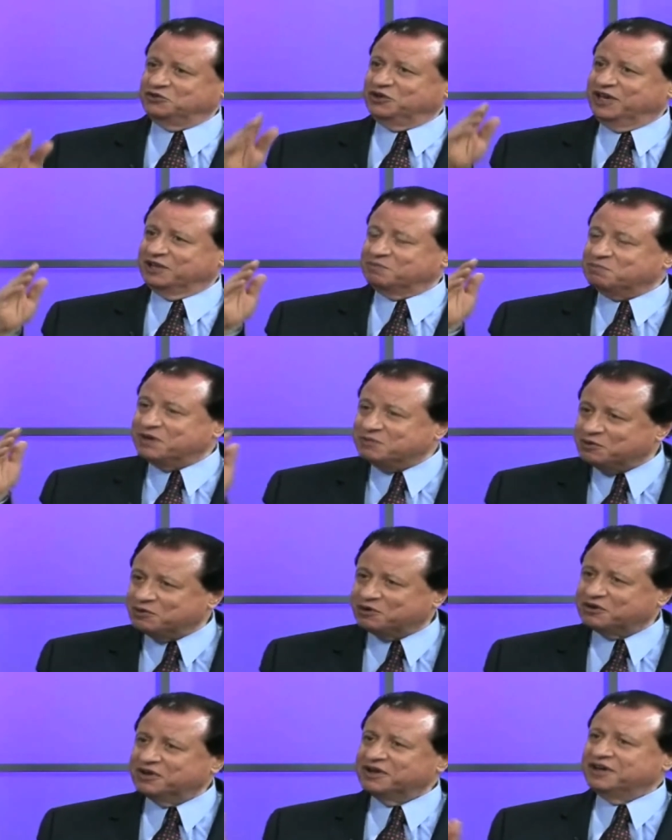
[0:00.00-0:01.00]
how you get
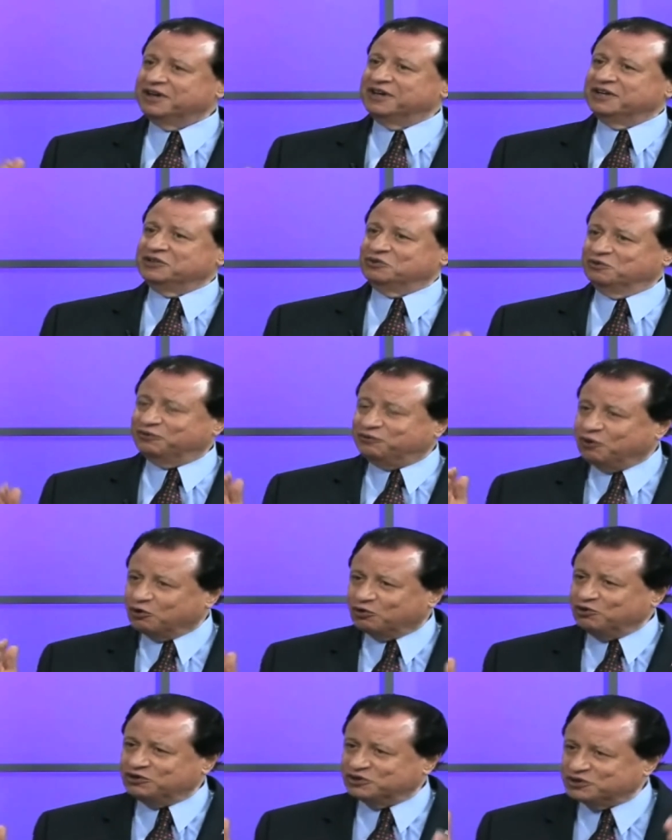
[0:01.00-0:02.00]
people to
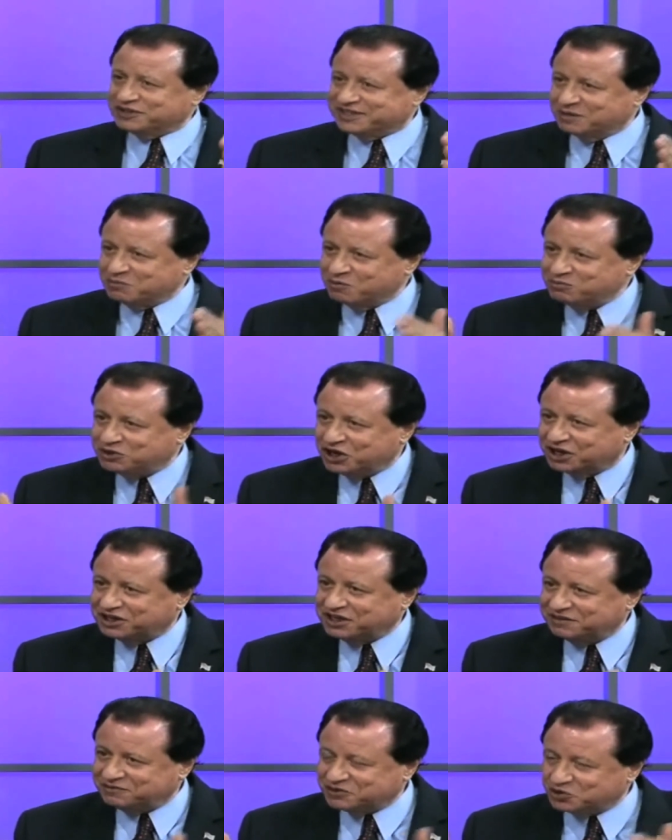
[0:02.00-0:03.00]
focus on the same
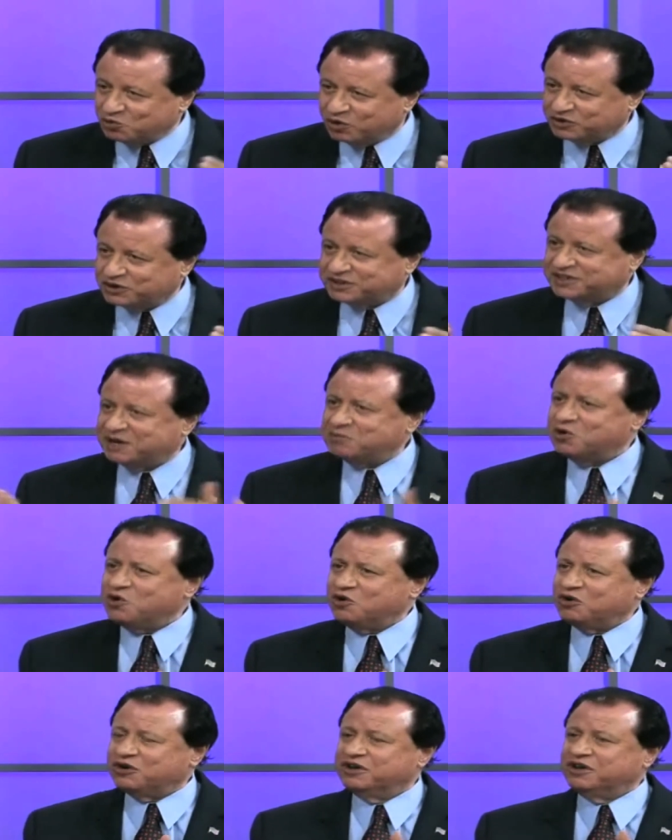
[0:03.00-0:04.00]
objectives toward the same
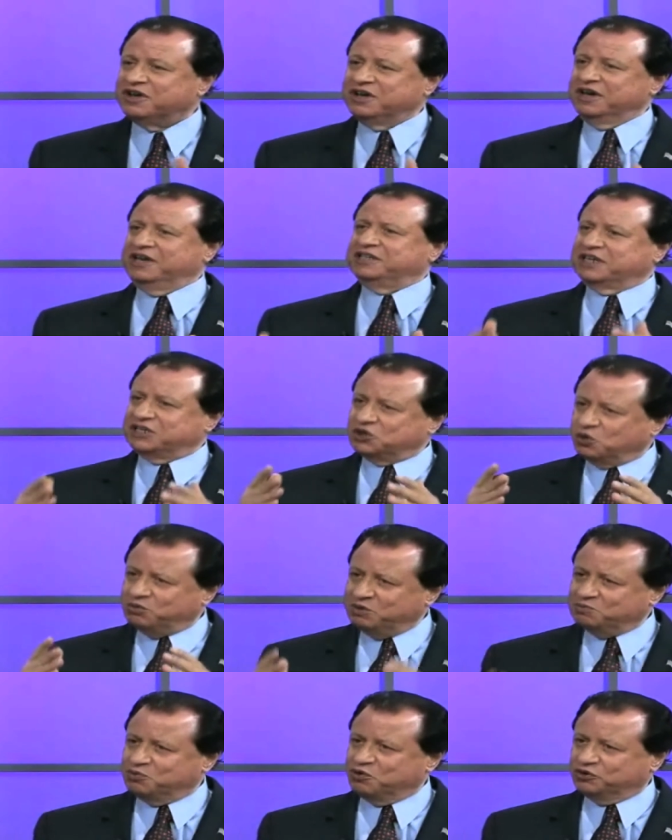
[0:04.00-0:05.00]
goal is
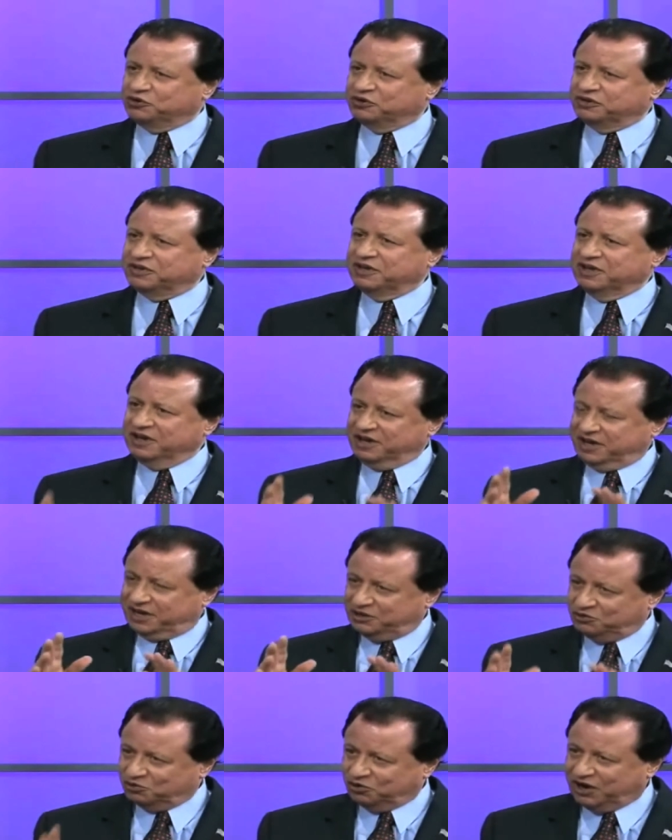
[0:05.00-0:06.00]
extremely important,
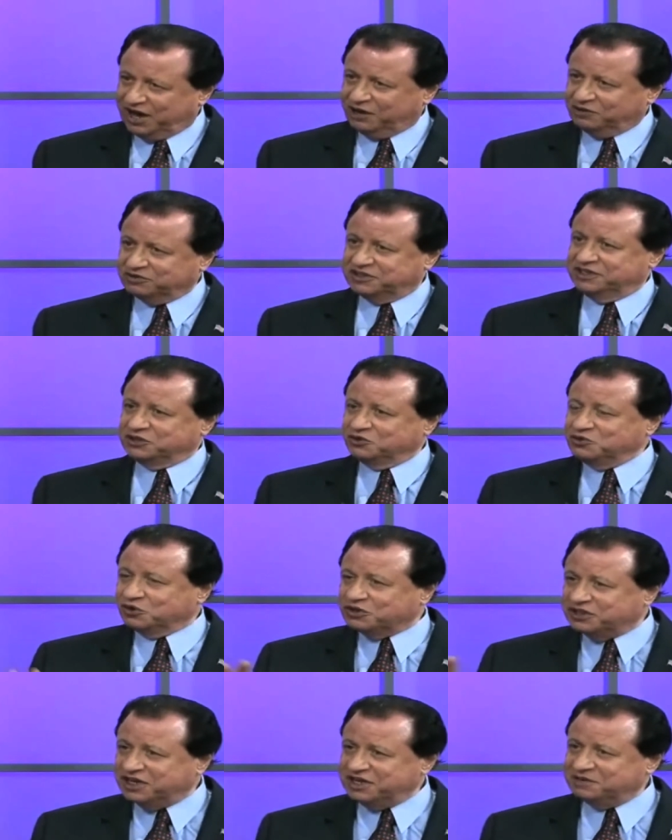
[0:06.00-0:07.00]
and you rely on this on your
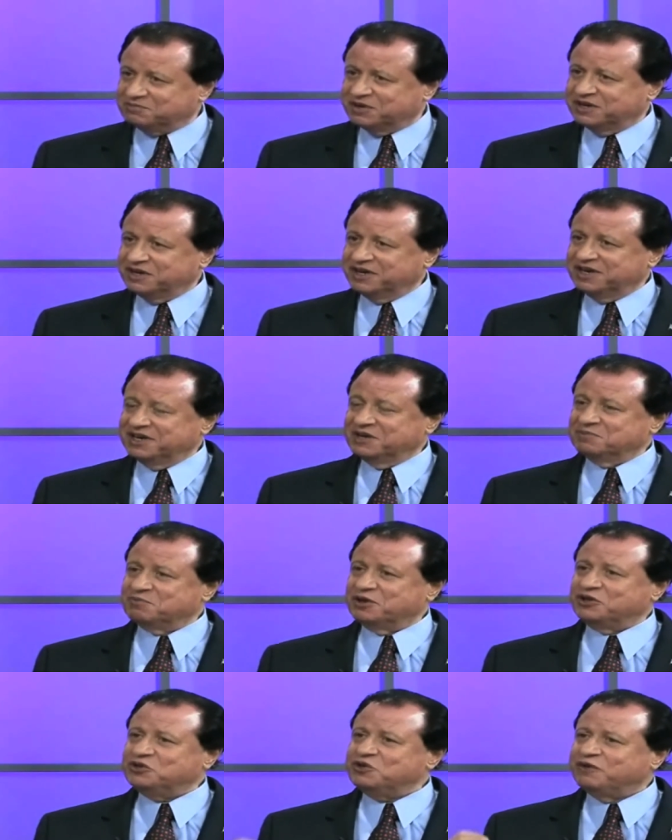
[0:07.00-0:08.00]
team.
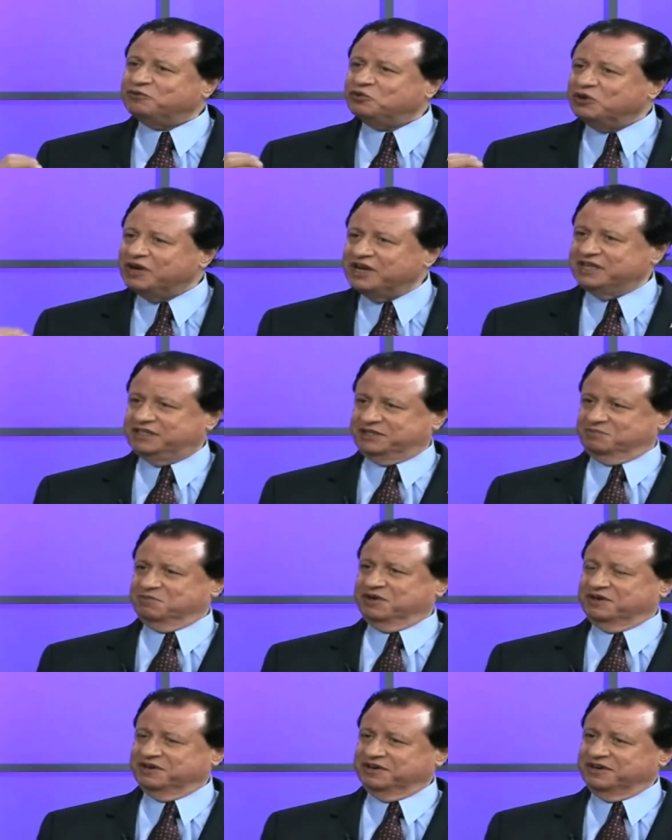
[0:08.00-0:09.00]
But you have to lead
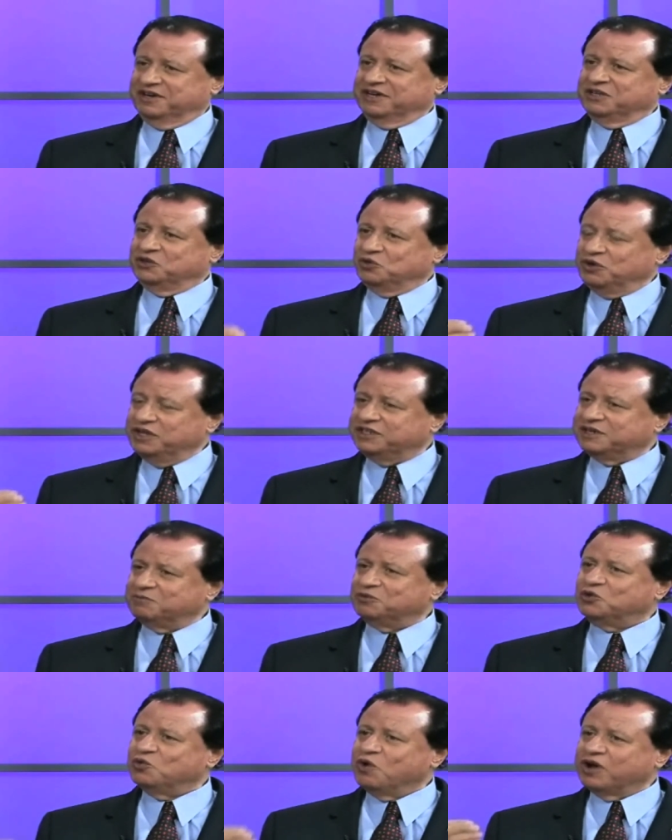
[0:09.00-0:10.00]

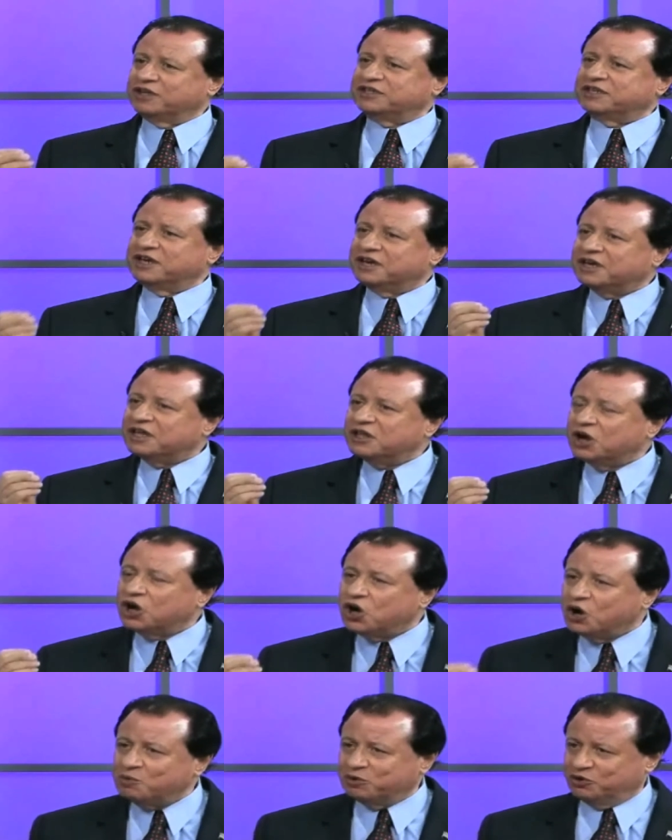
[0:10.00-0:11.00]
them towards a
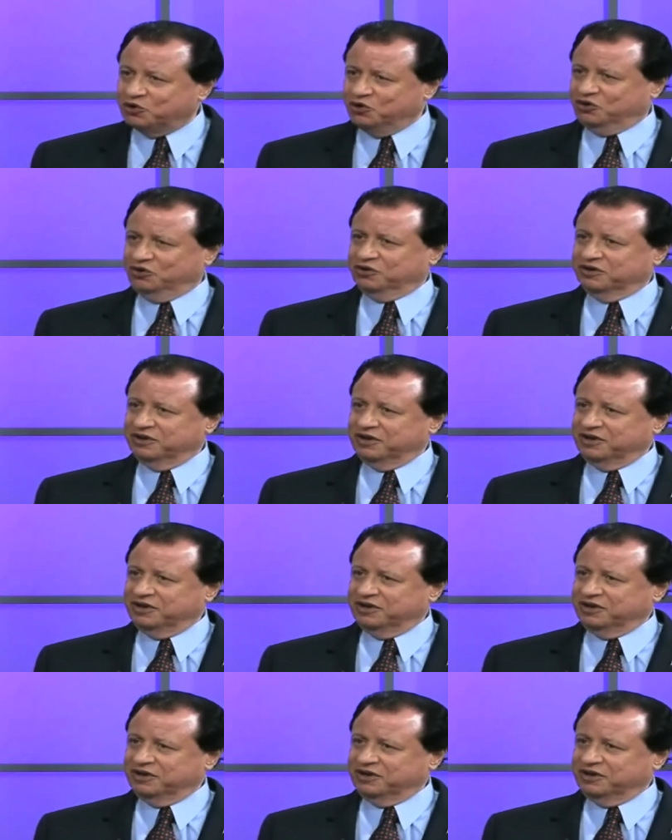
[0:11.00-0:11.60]
common goal.